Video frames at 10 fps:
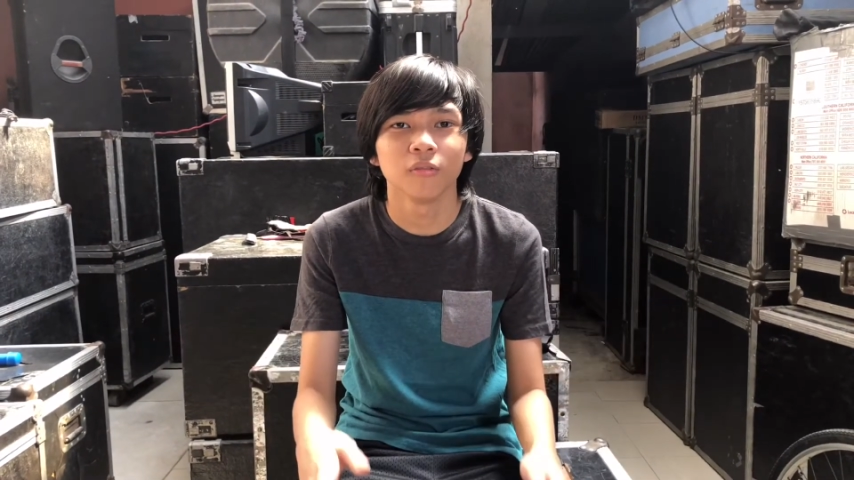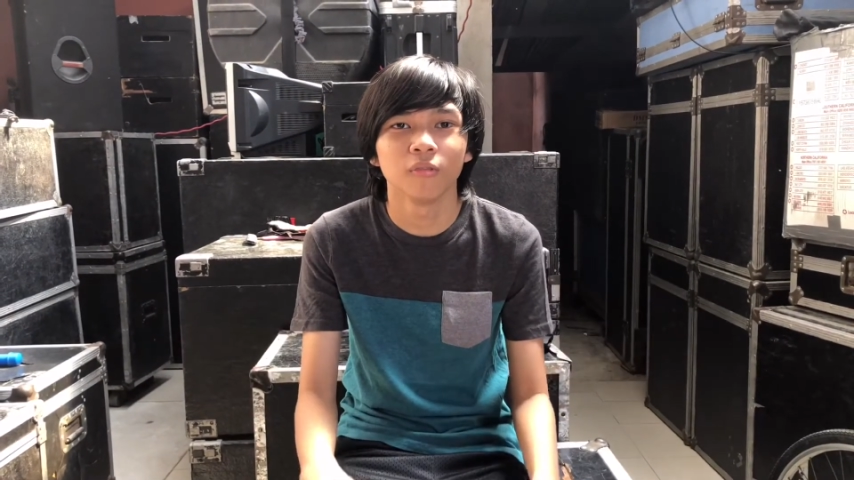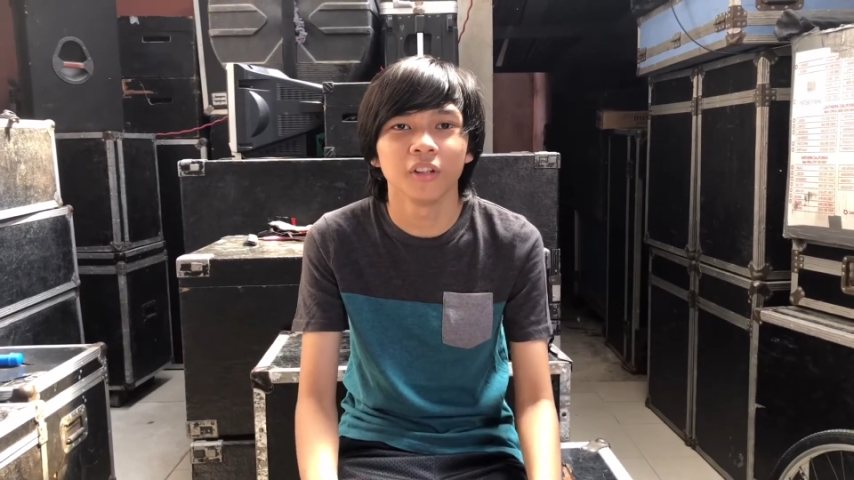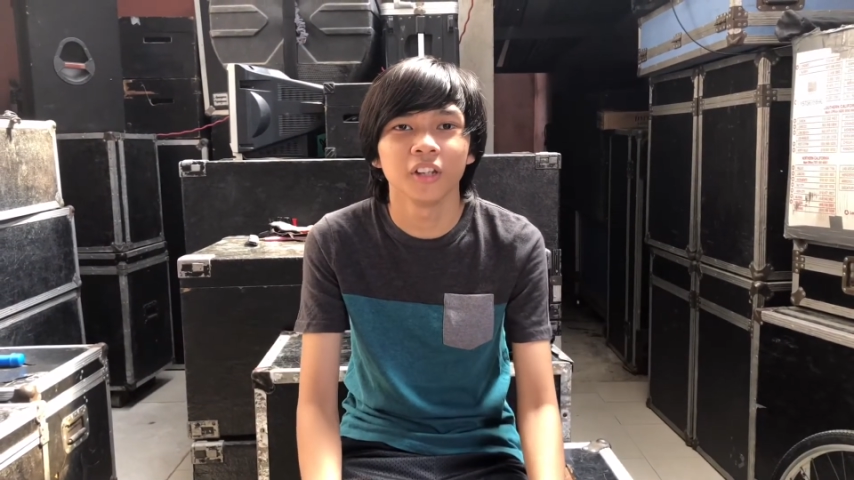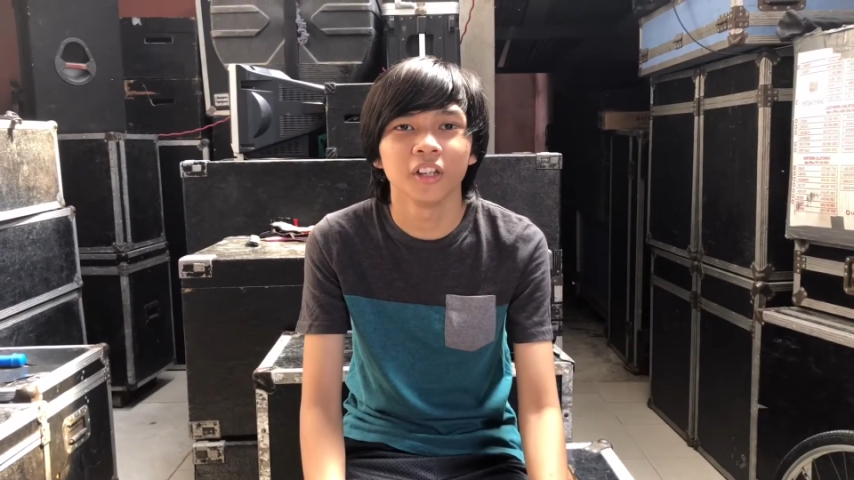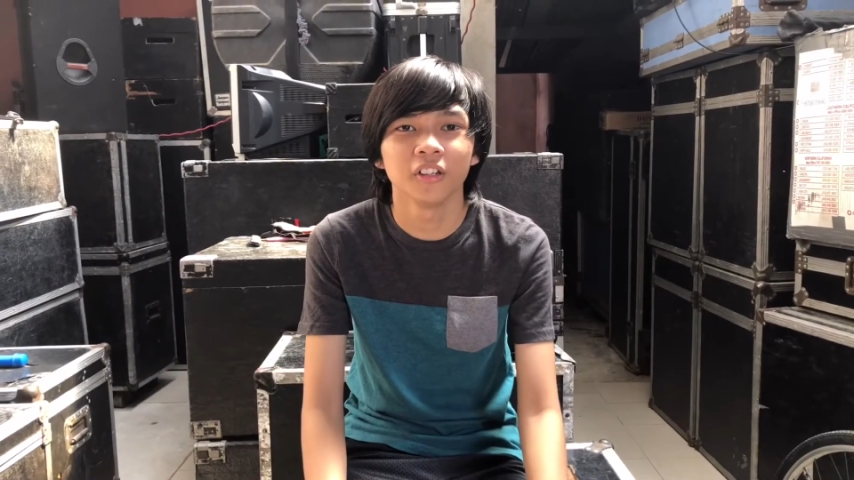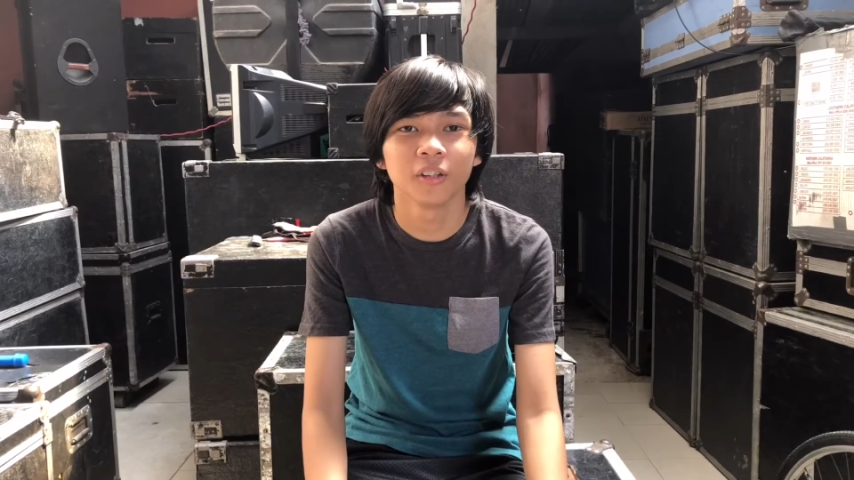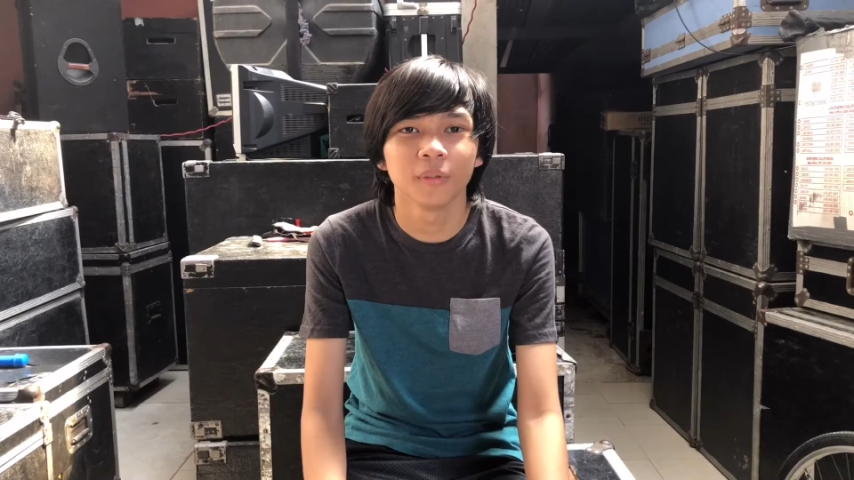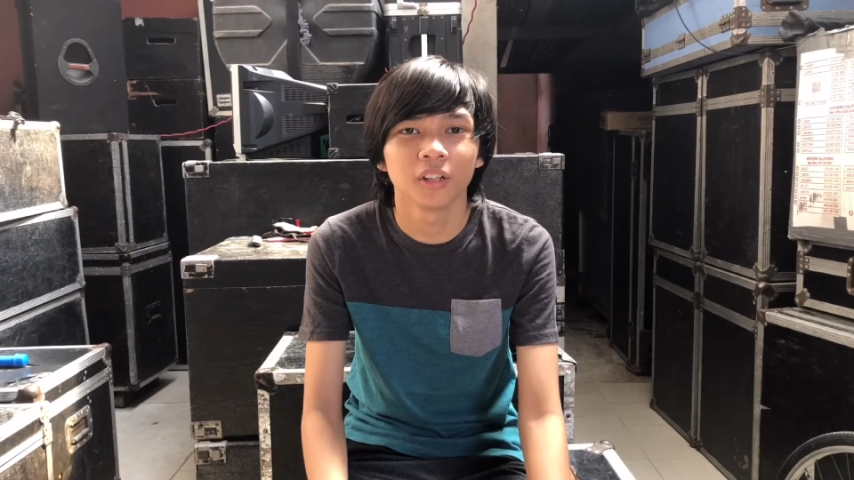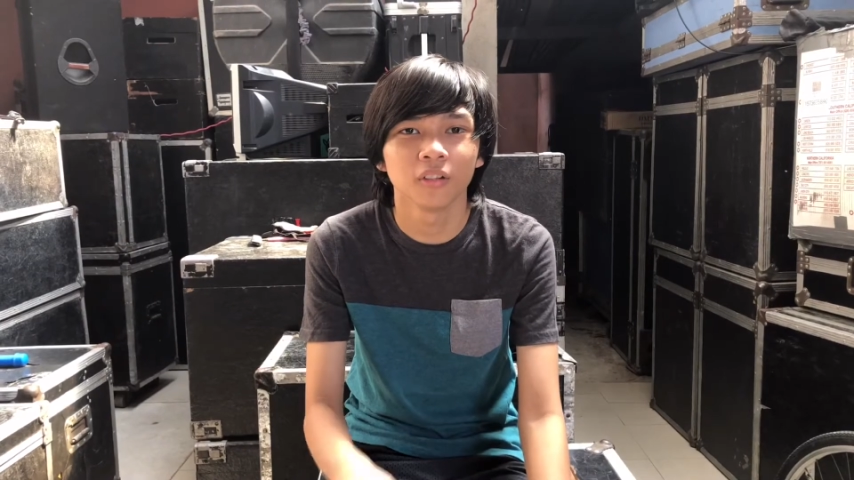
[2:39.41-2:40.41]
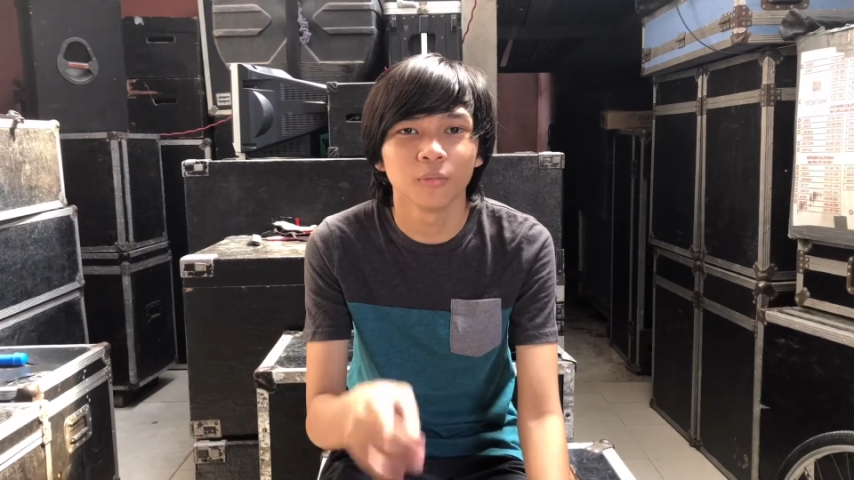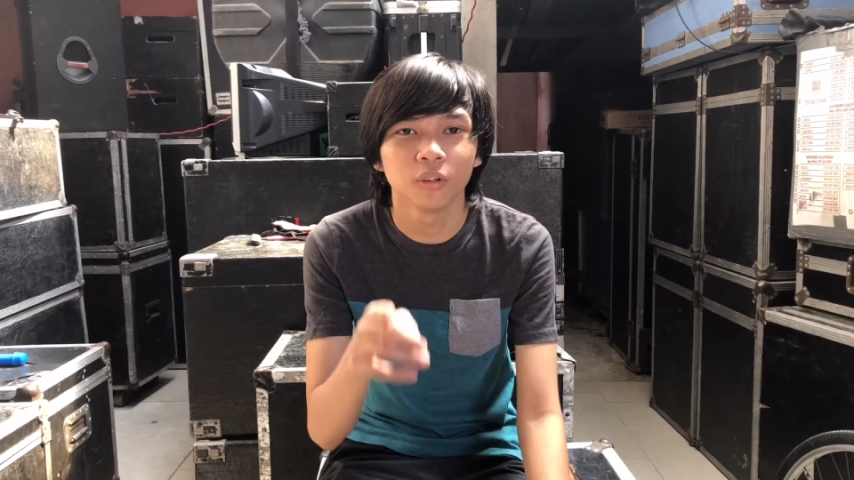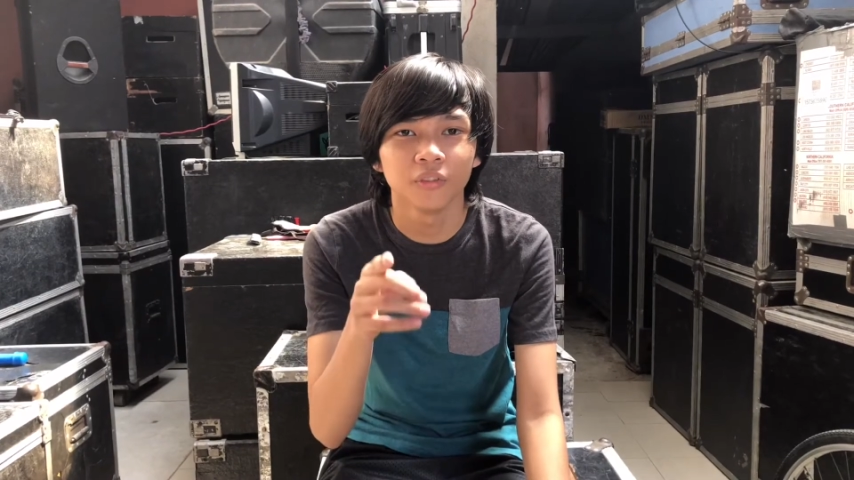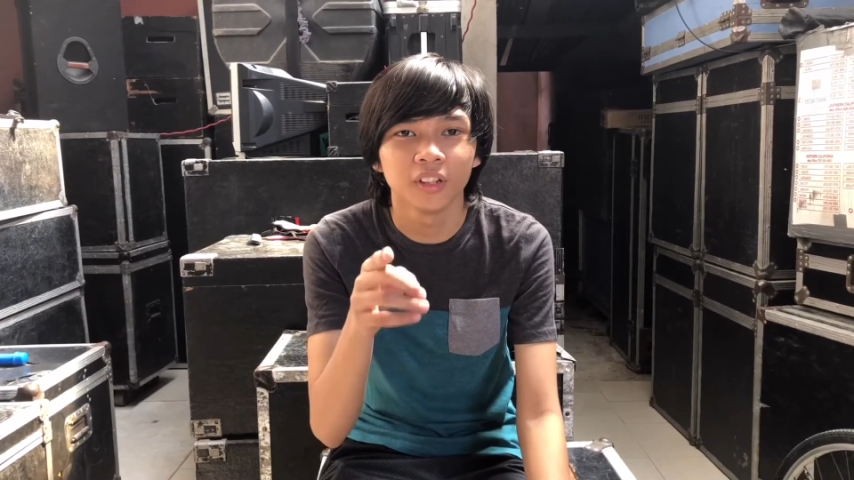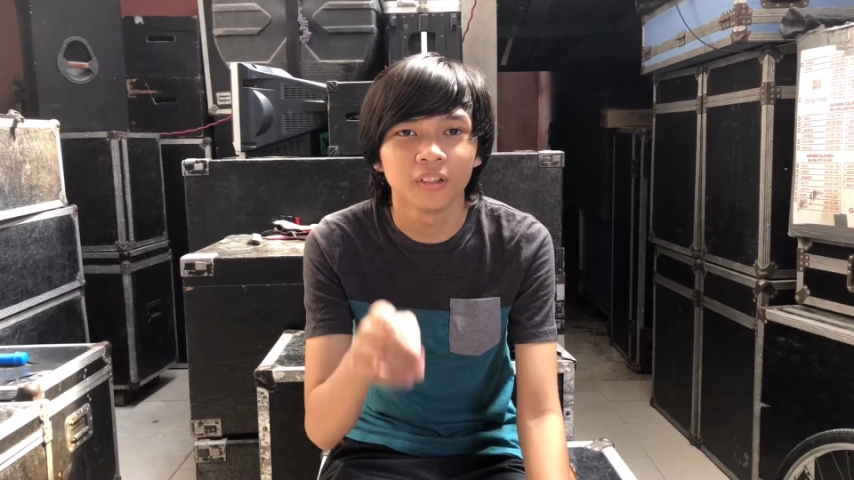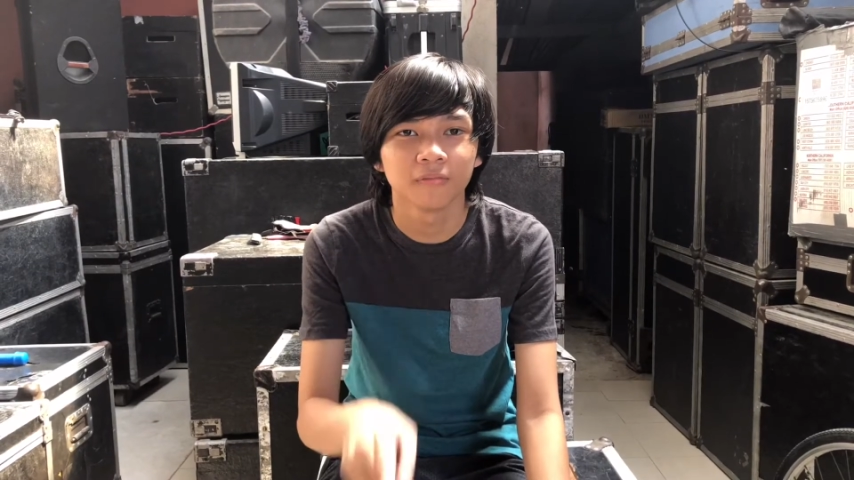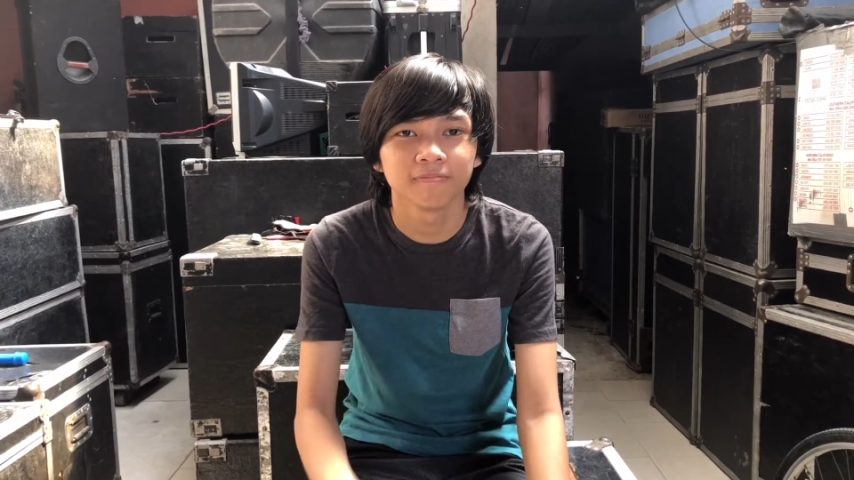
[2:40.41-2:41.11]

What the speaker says: one day you can make your own movie.